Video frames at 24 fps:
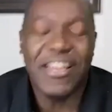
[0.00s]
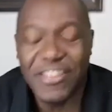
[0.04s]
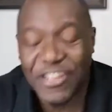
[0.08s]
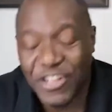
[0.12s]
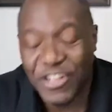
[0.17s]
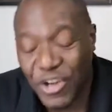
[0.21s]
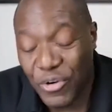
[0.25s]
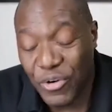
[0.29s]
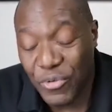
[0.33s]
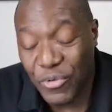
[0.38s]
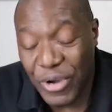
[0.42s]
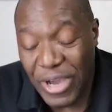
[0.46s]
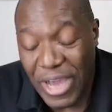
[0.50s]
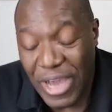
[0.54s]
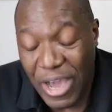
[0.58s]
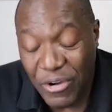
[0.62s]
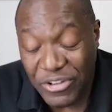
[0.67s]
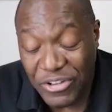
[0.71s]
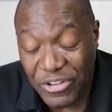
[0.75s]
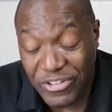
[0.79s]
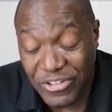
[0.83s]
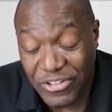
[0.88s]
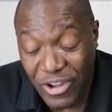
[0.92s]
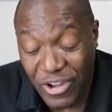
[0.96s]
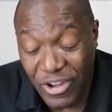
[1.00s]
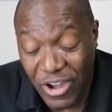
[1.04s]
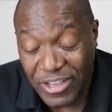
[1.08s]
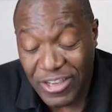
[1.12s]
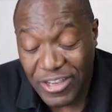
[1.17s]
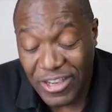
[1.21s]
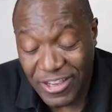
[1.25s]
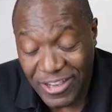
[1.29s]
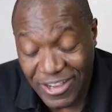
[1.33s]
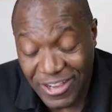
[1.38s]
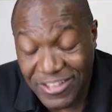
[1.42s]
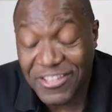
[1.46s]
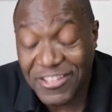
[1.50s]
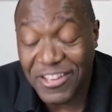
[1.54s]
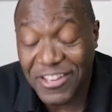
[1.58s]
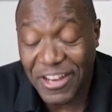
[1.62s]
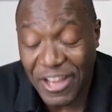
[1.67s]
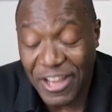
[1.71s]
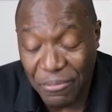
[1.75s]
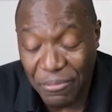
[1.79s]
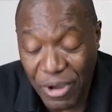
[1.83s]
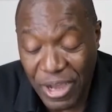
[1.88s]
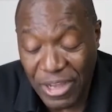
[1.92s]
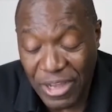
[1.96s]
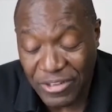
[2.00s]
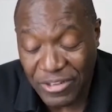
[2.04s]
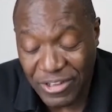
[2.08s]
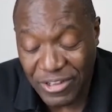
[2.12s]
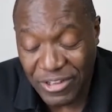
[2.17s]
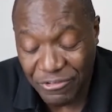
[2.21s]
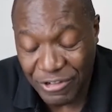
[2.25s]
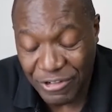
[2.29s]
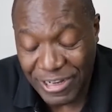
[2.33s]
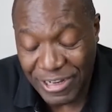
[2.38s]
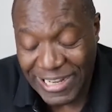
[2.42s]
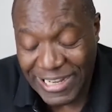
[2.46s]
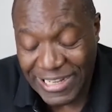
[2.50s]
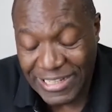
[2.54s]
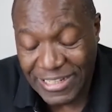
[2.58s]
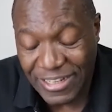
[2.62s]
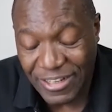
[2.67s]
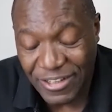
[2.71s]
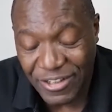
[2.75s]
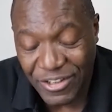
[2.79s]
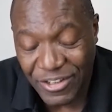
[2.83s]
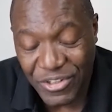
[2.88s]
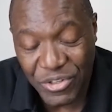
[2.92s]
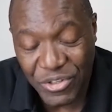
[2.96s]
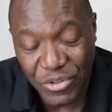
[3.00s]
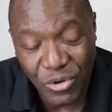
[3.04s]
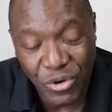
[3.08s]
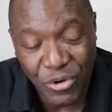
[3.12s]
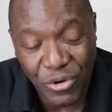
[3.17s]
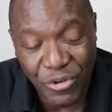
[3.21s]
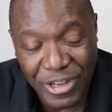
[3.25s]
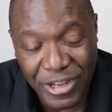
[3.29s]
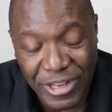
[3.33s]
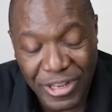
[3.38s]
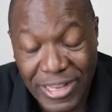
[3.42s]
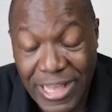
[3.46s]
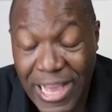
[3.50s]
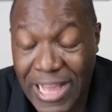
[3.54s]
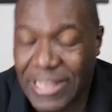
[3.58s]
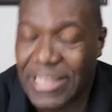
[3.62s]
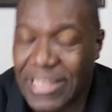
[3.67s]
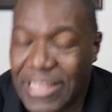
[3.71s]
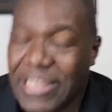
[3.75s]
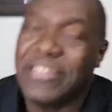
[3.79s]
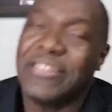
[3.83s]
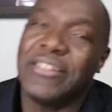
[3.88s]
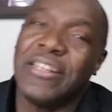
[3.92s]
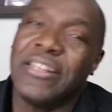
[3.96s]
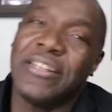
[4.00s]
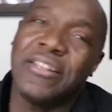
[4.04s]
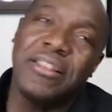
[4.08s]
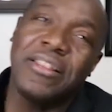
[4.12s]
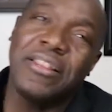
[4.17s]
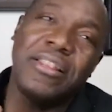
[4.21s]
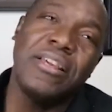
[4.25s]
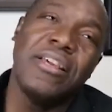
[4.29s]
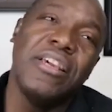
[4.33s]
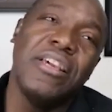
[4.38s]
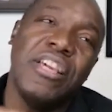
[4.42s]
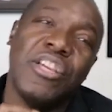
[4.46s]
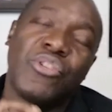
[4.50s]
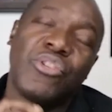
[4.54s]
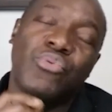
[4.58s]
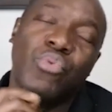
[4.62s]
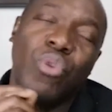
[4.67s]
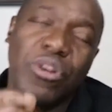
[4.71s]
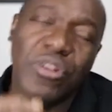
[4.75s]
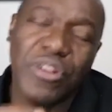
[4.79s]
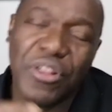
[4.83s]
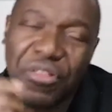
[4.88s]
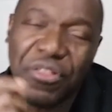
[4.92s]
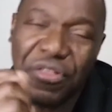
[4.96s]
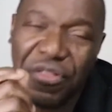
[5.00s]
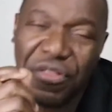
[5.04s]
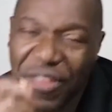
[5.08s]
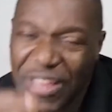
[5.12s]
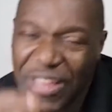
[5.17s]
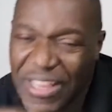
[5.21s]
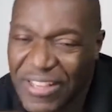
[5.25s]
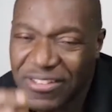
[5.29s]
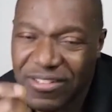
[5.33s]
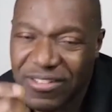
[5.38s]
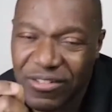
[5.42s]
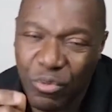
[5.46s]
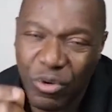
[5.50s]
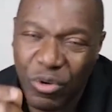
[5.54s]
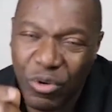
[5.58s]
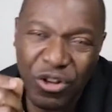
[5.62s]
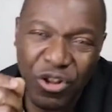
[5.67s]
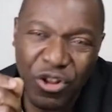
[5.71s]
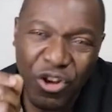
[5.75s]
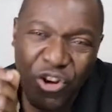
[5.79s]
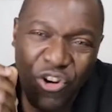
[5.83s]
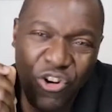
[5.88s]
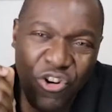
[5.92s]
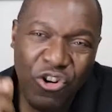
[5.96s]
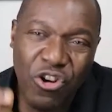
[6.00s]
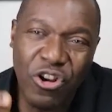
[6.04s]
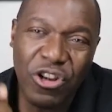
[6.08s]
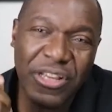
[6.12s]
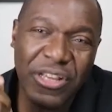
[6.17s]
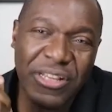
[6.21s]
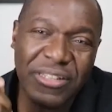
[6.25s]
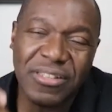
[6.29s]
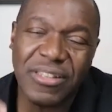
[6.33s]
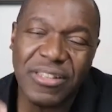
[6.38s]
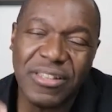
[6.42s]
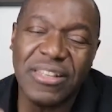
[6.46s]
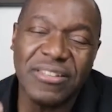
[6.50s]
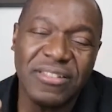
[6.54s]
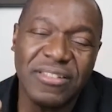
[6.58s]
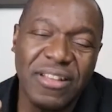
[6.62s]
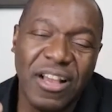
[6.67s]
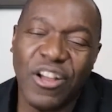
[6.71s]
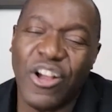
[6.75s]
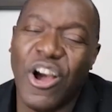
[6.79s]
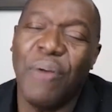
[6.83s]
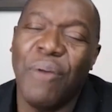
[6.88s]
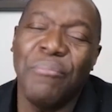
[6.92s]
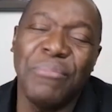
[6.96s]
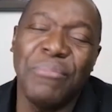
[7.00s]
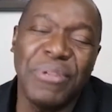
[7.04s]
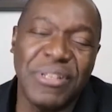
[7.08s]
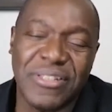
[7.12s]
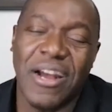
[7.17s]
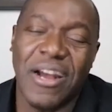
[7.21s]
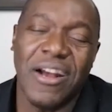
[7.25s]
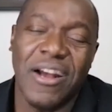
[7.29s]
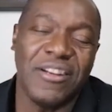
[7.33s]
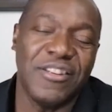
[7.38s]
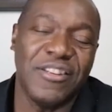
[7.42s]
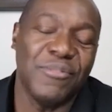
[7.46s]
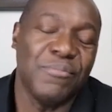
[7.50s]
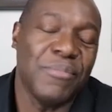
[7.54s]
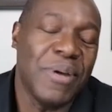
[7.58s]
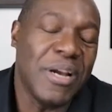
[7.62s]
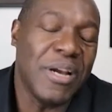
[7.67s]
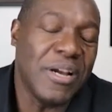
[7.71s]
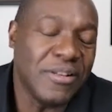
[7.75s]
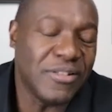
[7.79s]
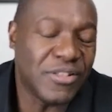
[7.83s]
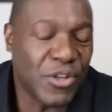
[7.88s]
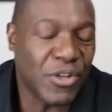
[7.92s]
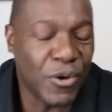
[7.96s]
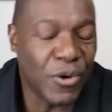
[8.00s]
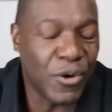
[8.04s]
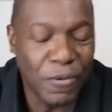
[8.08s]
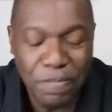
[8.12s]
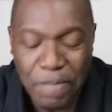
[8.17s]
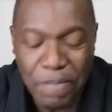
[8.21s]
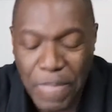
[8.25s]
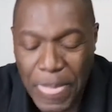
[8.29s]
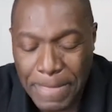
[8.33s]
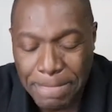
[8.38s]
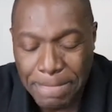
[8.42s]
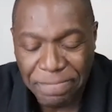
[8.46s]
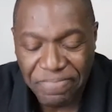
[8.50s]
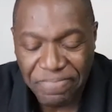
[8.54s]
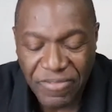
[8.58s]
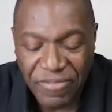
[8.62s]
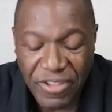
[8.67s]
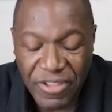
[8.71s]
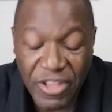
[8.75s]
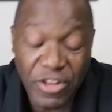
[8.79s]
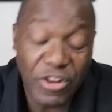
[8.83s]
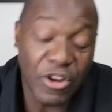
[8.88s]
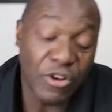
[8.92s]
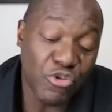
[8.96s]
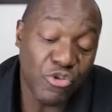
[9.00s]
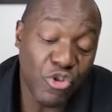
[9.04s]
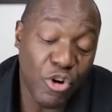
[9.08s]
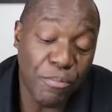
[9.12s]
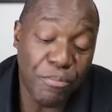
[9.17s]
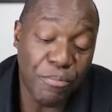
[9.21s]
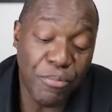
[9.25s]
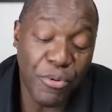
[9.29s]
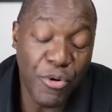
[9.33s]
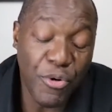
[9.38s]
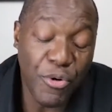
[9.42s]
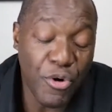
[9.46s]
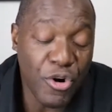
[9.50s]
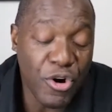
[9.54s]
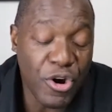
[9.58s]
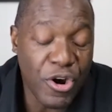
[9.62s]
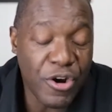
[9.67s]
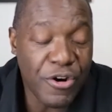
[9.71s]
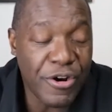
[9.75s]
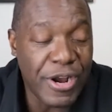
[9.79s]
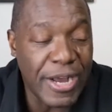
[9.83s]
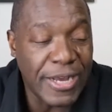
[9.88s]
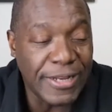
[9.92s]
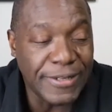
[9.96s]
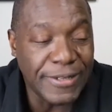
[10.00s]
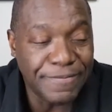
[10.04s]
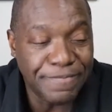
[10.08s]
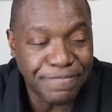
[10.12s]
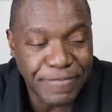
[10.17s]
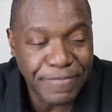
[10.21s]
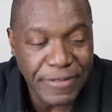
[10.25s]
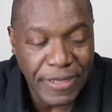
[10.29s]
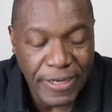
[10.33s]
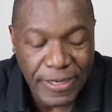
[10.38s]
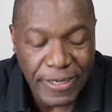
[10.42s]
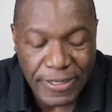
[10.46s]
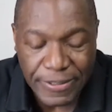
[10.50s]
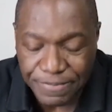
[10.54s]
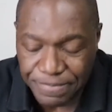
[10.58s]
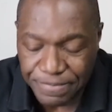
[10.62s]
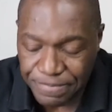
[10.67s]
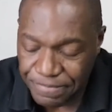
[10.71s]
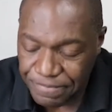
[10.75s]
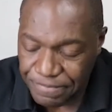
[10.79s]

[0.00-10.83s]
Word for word: know i was talking yesterday about relating the story uh, it's a, it's one of the things one of the earliest things that got me started man so you know grew up poor and um,